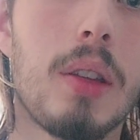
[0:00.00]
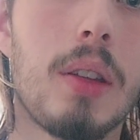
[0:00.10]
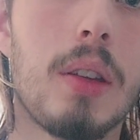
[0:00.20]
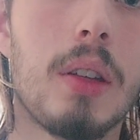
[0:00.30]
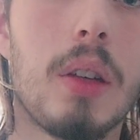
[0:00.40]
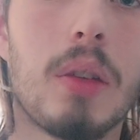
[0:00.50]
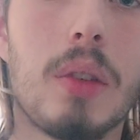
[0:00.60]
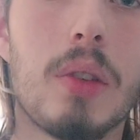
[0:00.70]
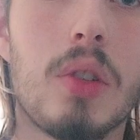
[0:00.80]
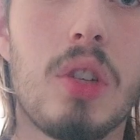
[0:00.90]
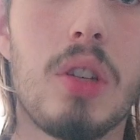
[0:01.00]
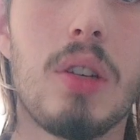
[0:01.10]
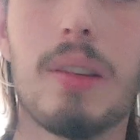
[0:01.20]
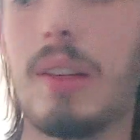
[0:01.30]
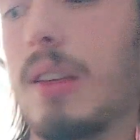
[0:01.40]
there you go. There's G
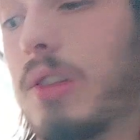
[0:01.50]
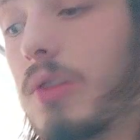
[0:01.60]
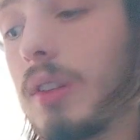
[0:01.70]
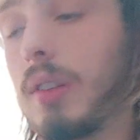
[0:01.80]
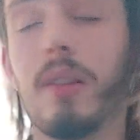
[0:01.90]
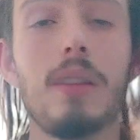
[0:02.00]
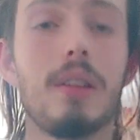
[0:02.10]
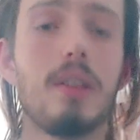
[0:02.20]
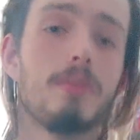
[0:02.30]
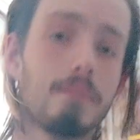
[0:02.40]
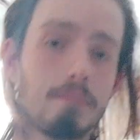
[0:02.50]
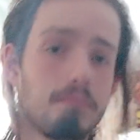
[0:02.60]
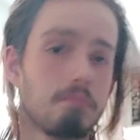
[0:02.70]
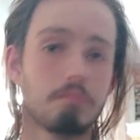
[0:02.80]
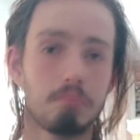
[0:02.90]
on the E string.
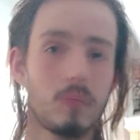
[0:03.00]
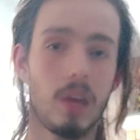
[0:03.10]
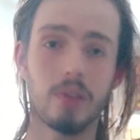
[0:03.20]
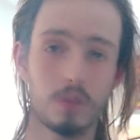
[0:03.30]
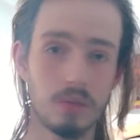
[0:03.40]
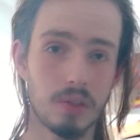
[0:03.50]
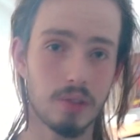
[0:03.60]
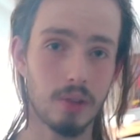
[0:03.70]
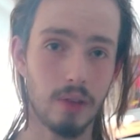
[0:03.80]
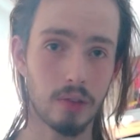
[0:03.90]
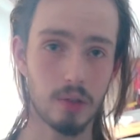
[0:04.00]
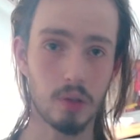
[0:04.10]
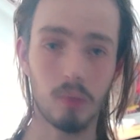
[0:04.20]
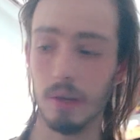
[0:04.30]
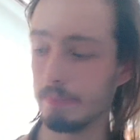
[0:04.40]
Everything's
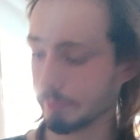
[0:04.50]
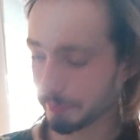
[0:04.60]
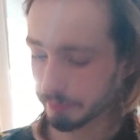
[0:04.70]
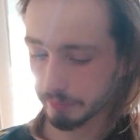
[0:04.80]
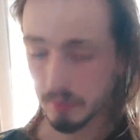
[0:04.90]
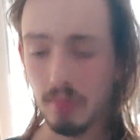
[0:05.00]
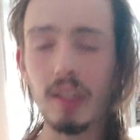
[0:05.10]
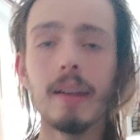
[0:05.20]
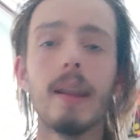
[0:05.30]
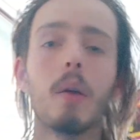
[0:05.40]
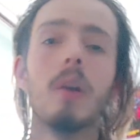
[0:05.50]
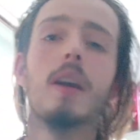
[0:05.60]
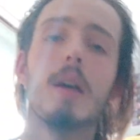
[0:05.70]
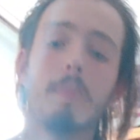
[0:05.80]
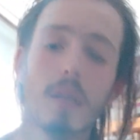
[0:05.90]
good, right? Now,
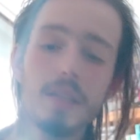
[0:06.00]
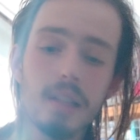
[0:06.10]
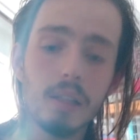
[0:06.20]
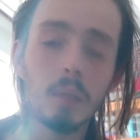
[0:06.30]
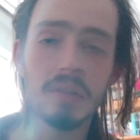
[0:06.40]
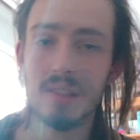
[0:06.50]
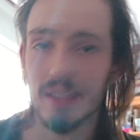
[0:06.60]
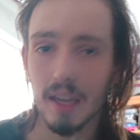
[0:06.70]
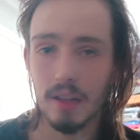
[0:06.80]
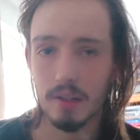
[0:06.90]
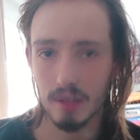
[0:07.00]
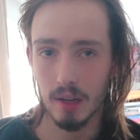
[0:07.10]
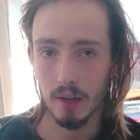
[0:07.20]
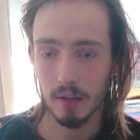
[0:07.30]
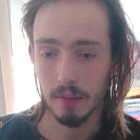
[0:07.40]
basically what scales
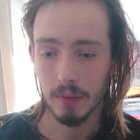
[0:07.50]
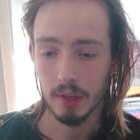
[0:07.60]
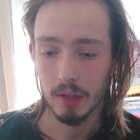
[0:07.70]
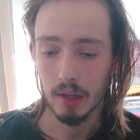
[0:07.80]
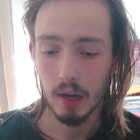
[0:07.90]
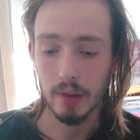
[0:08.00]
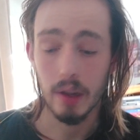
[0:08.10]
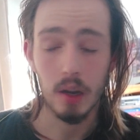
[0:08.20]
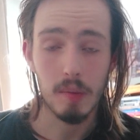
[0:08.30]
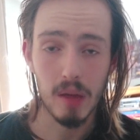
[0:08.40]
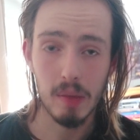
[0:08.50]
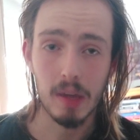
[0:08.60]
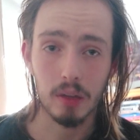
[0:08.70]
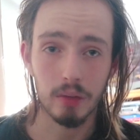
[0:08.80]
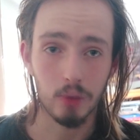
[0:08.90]
are they are
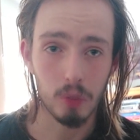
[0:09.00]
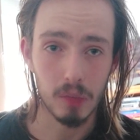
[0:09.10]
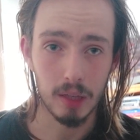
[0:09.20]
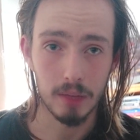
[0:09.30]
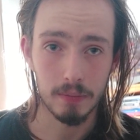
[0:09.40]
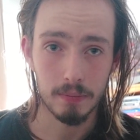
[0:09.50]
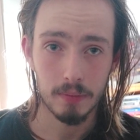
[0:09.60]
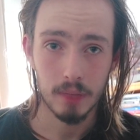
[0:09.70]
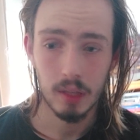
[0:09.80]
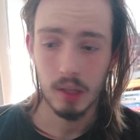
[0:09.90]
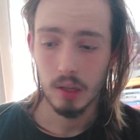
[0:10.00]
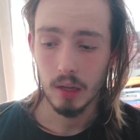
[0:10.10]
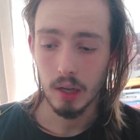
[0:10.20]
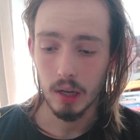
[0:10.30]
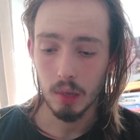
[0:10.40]
mathematical formulae.
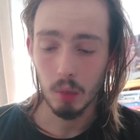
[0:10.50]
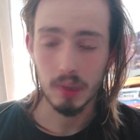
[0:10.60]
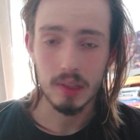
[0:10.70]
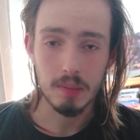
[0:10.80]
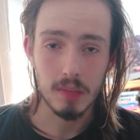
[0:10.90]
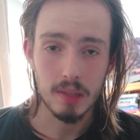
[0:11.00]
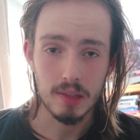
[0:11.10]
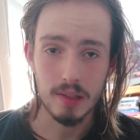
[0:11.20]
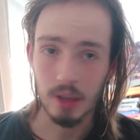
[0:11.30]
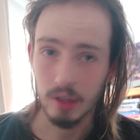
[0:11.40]
What this means is,